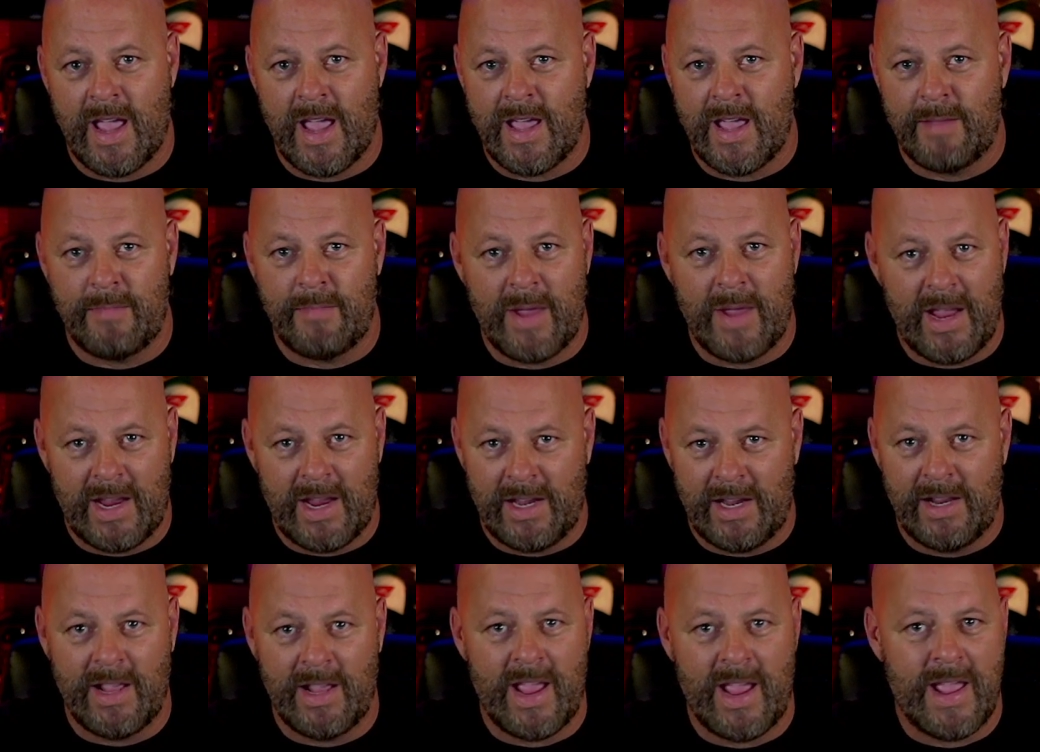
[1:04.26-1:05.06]

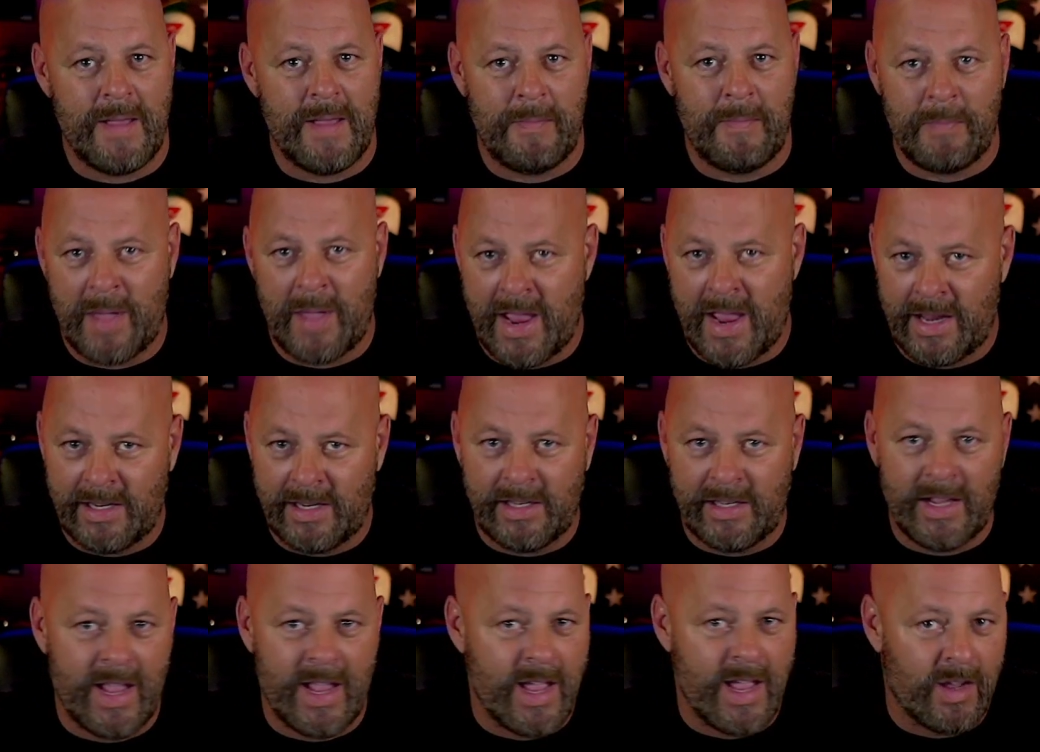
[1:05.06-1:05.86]
handmade,
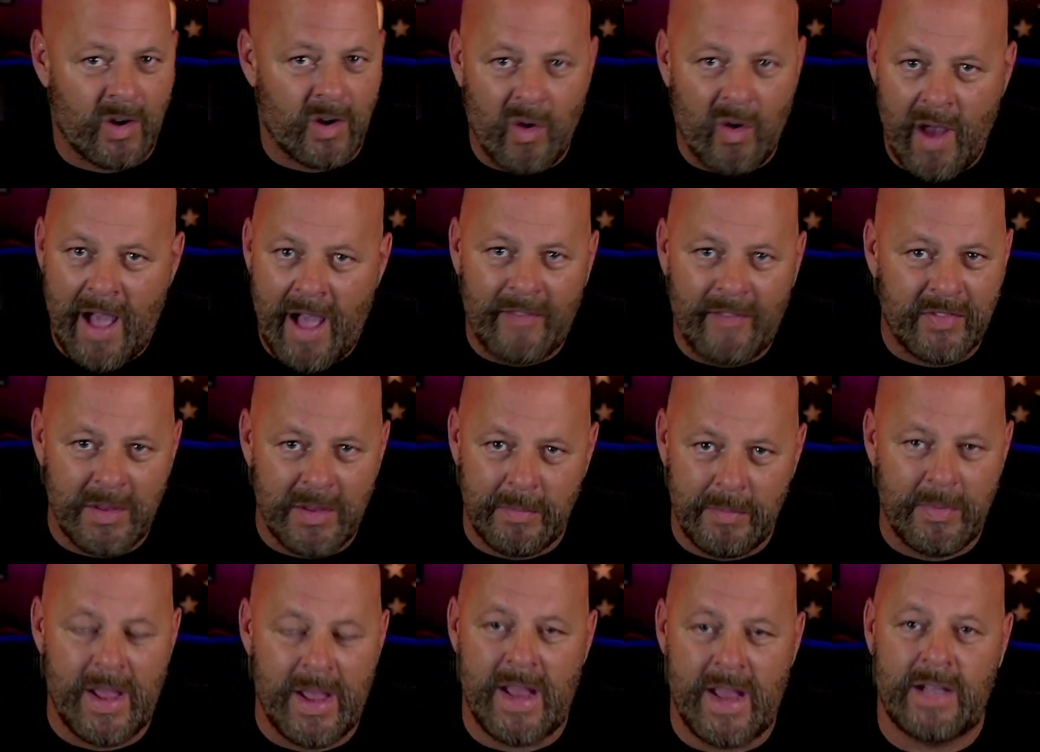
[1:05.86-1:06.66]
hand-painted,
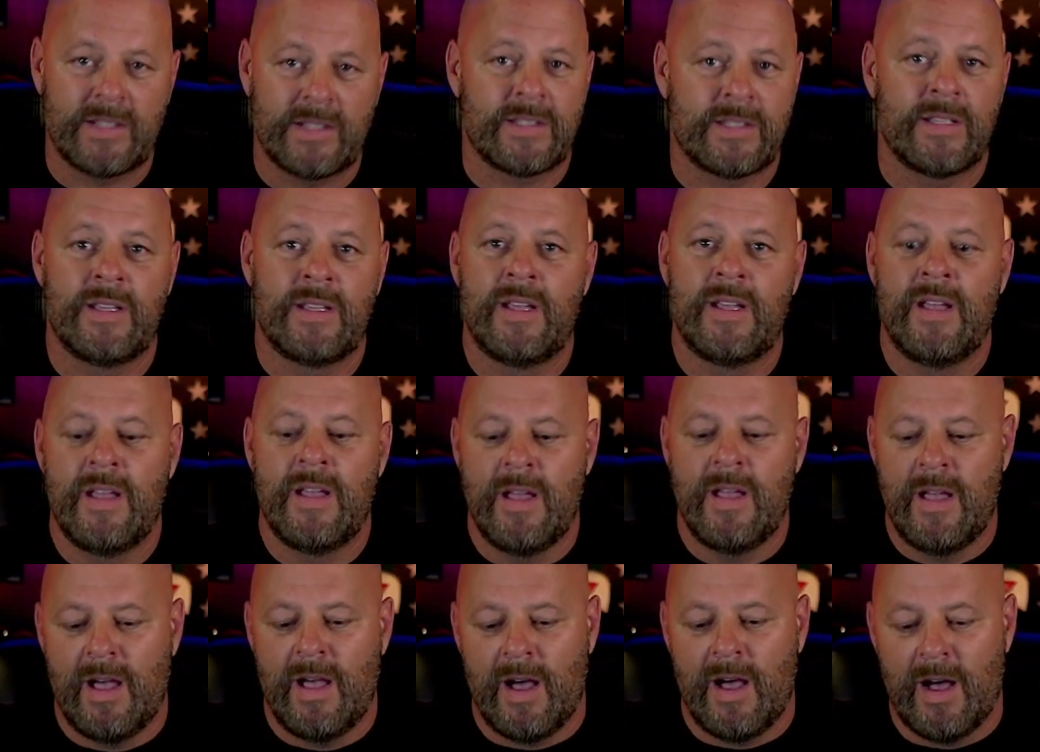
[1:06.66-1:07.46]
handcrafted baits,
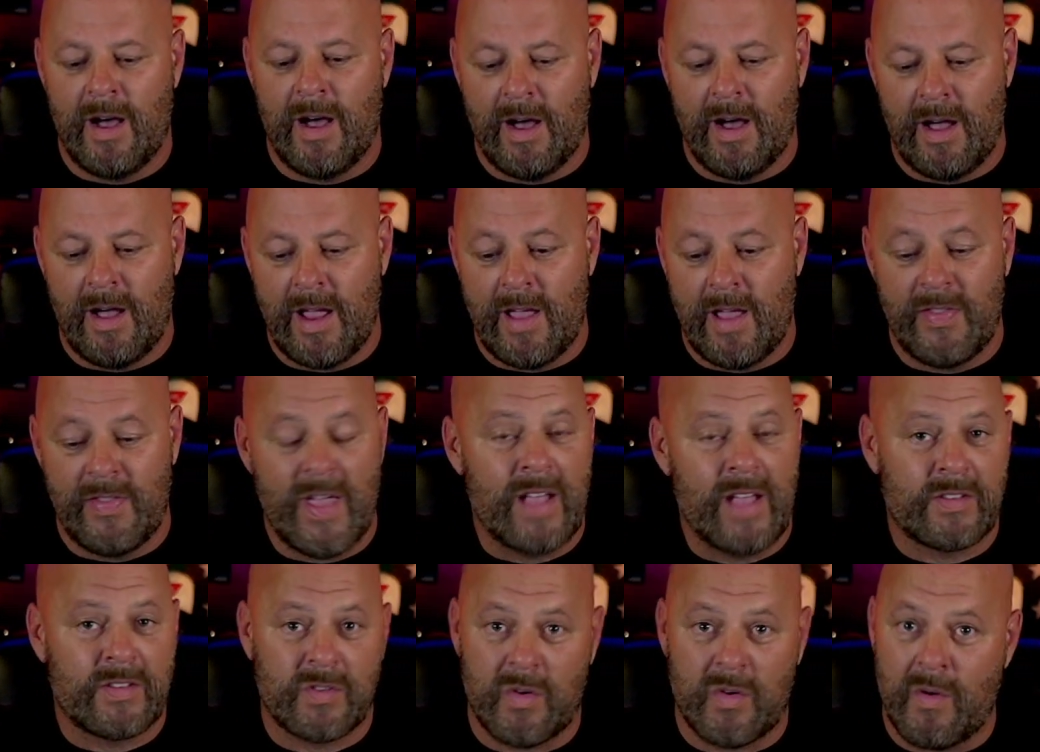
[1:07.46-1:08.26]
and
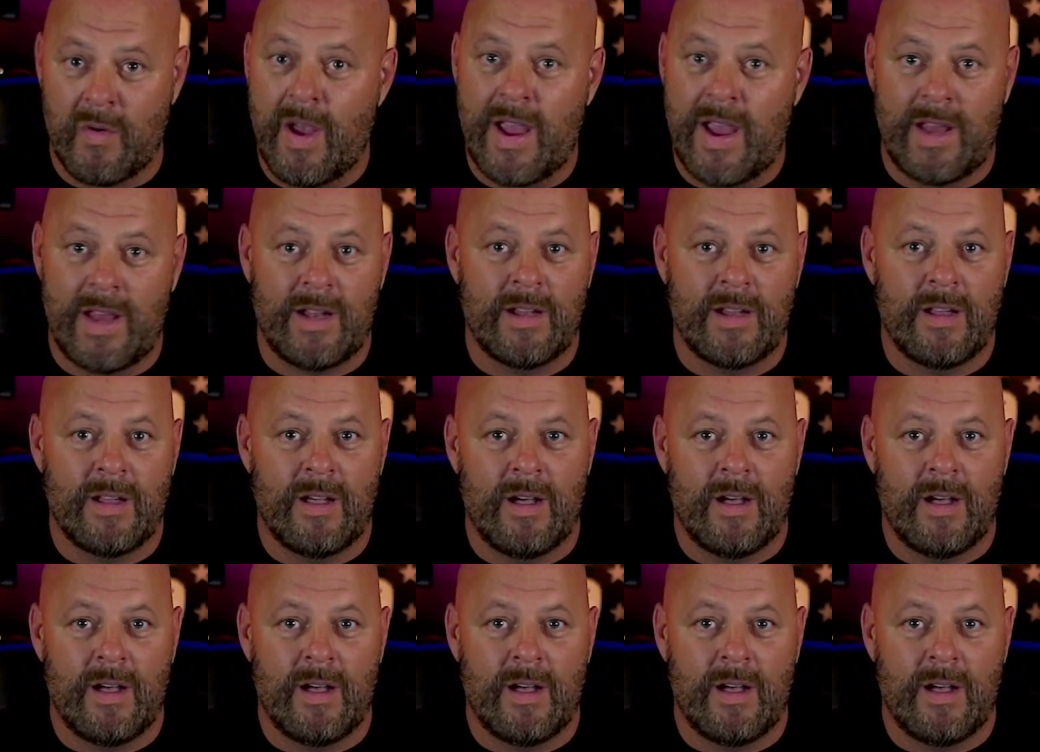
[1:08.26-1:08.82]
that's great.